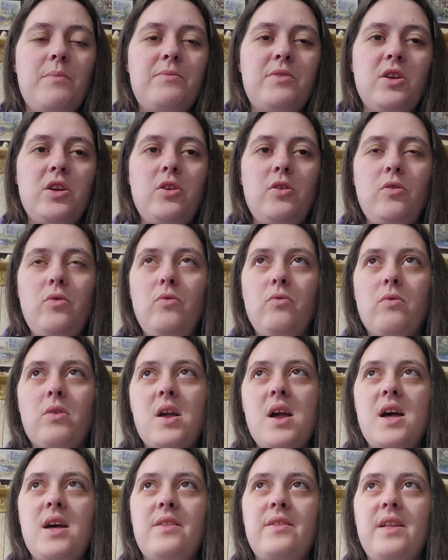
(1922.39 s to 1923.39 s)
up to
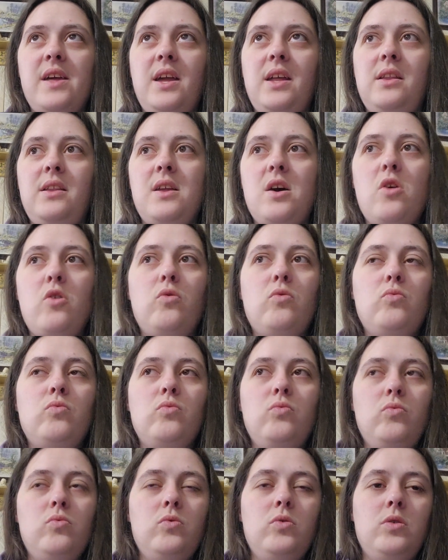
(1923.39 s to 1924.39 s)
kind of thing.
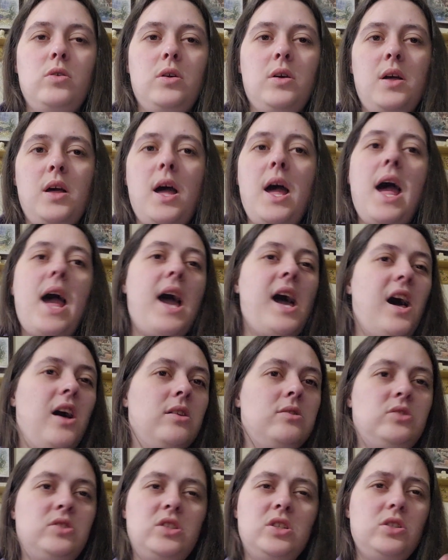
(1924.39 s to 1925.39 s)
Know
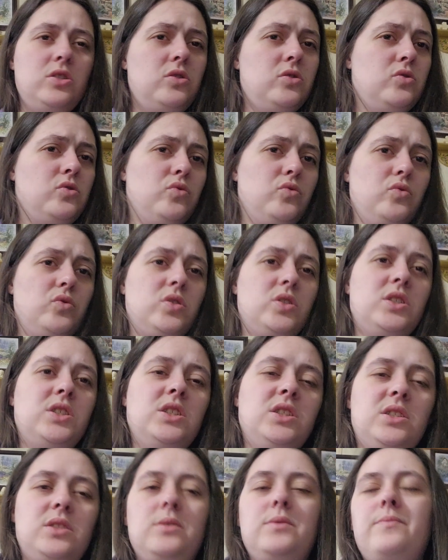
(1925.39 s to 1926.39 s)
how to
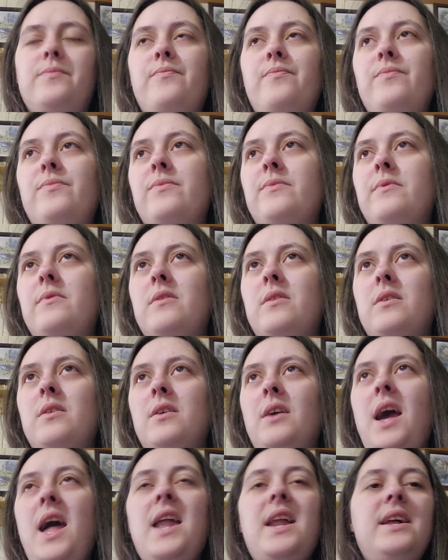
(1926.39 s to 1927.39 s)
just
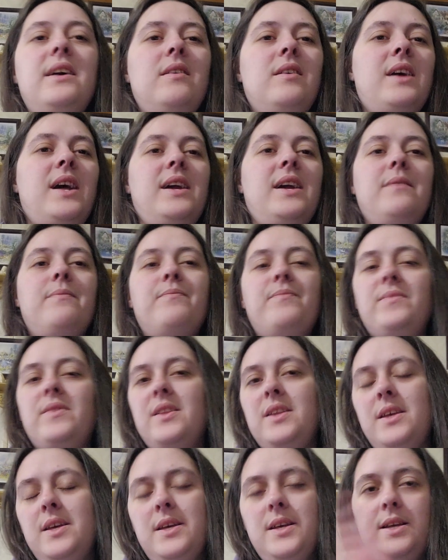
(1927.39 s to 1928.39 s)
kind of like
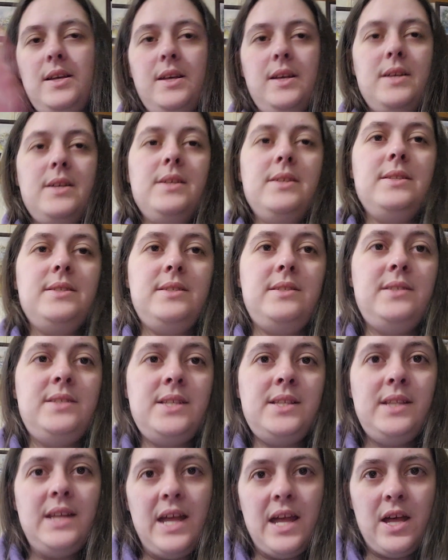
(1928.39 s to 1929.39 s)

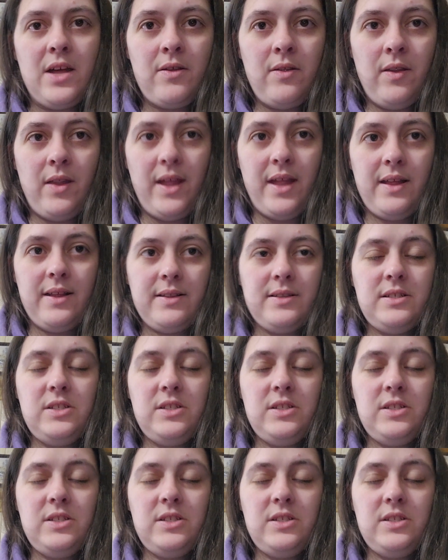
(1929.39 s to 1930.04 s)
sit down, like